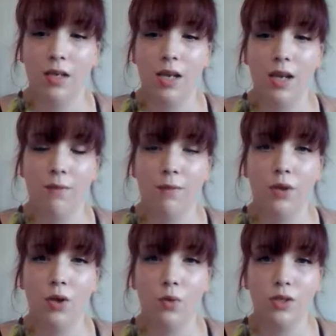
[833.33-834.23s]
if
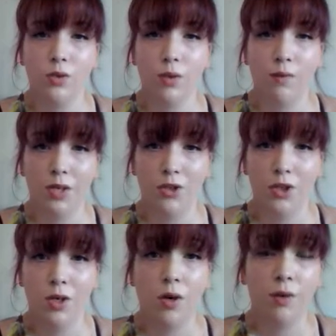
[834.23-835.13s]
you're going to a
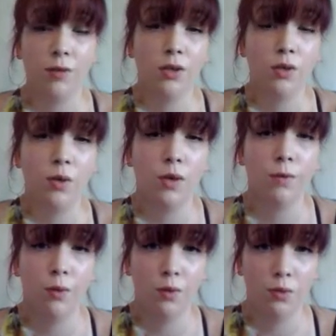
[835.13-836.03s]
convention, or if you're doing
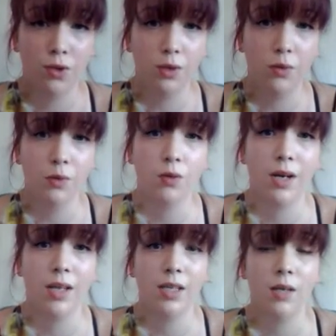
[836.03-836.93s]
a photo shoot
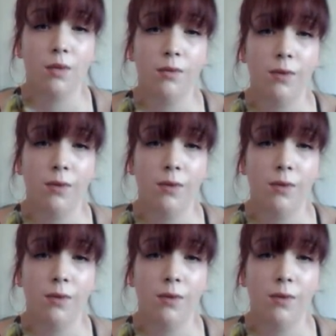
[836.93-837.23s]
or anything with